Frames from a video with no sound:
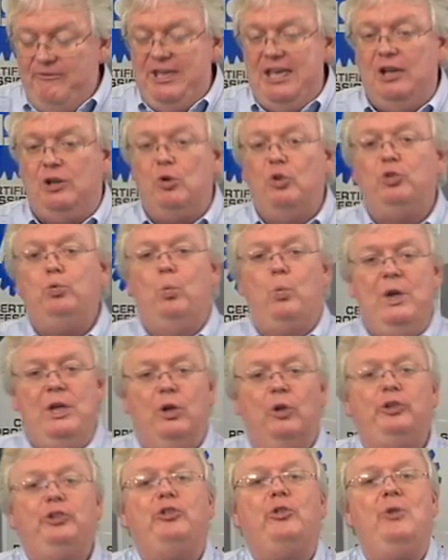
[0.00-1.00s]
vehicles
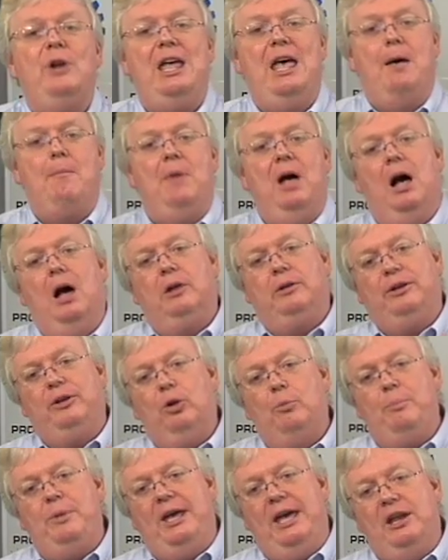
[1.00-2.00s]
will trim a
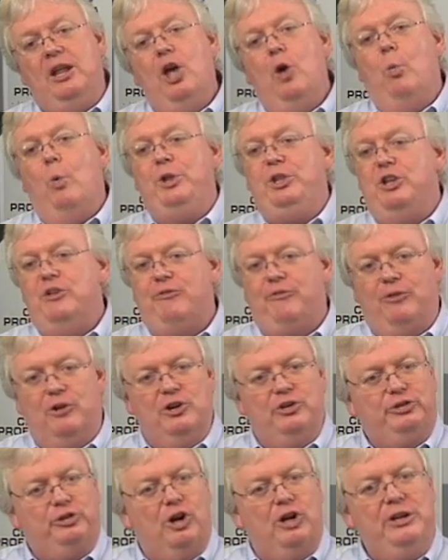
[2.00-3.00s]
little bit when you
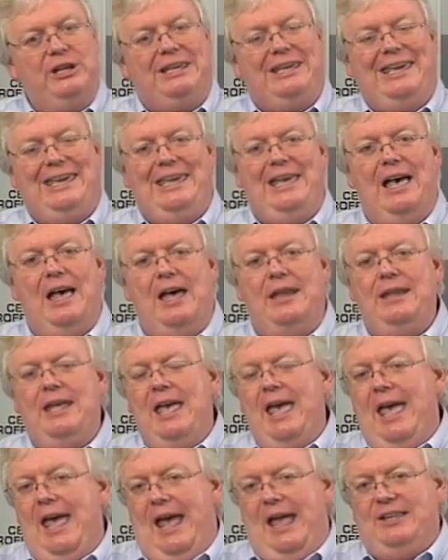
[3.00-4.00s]
first turn the key on
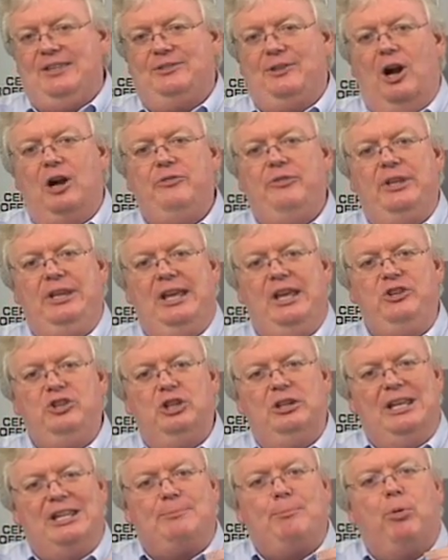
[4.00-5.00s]
and start the
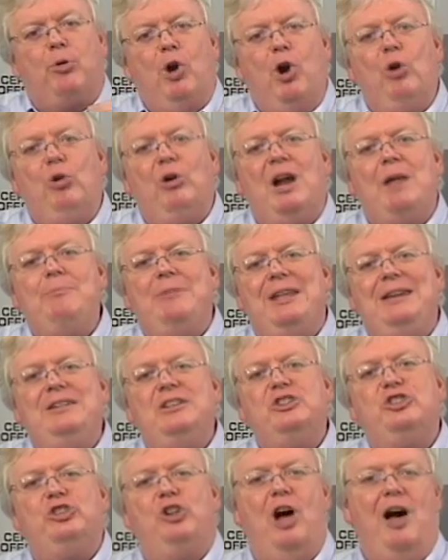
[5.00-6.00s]
engine. It's programmed
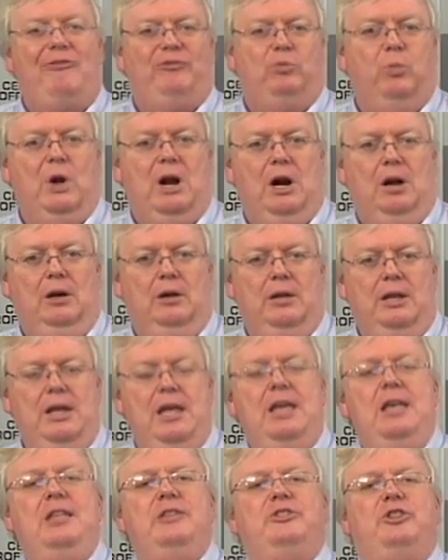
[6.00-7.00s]
into software.
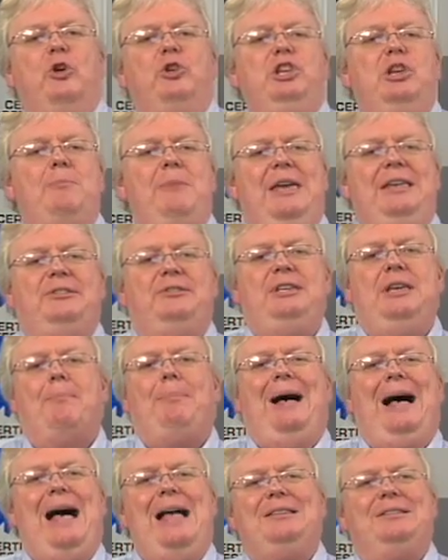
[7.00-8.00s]
So you may see a
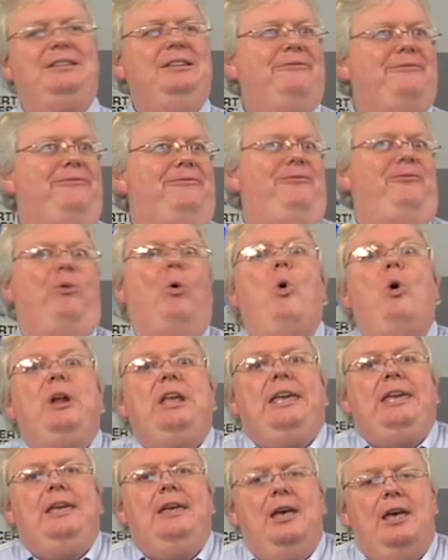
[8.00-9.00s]
positive
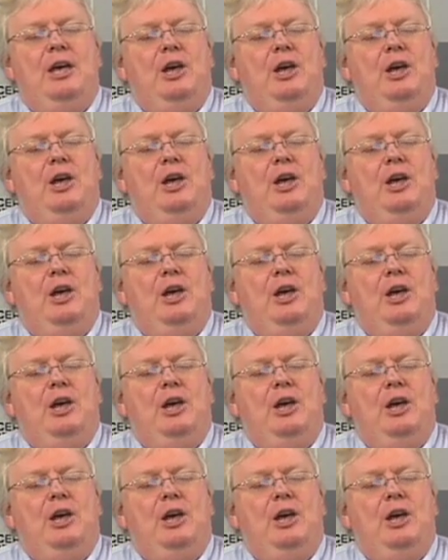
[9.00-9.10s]
40%